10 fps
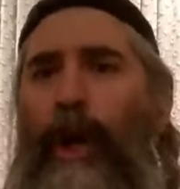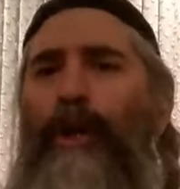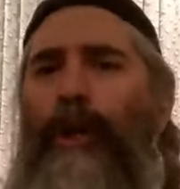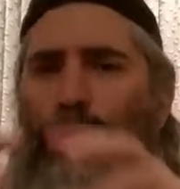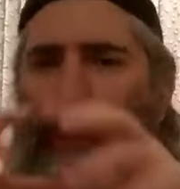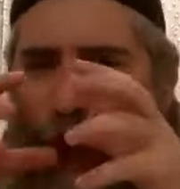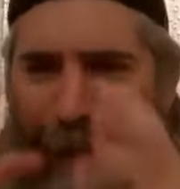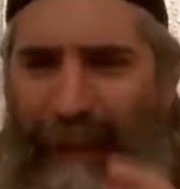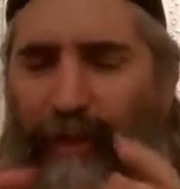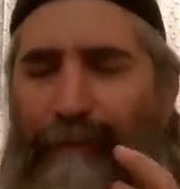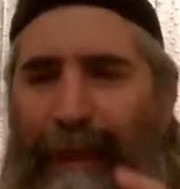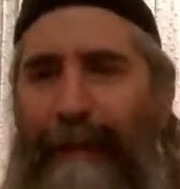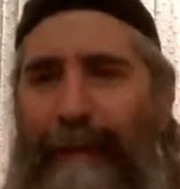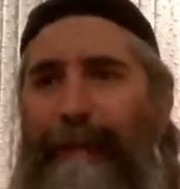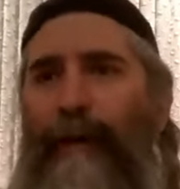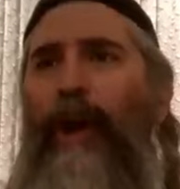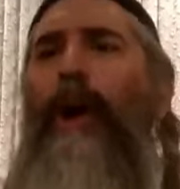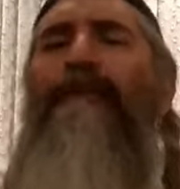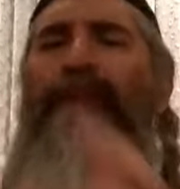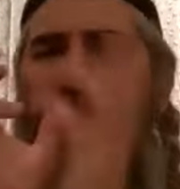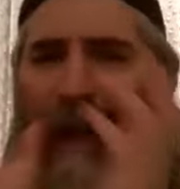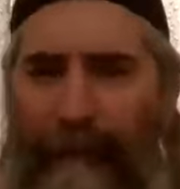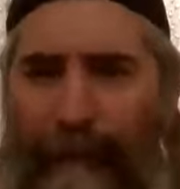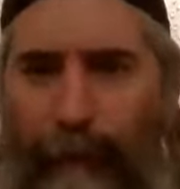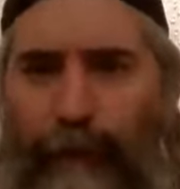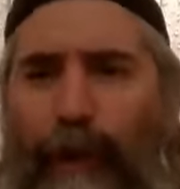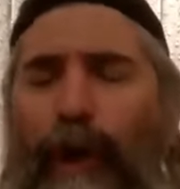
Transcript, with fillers: An acknowledgement of effort,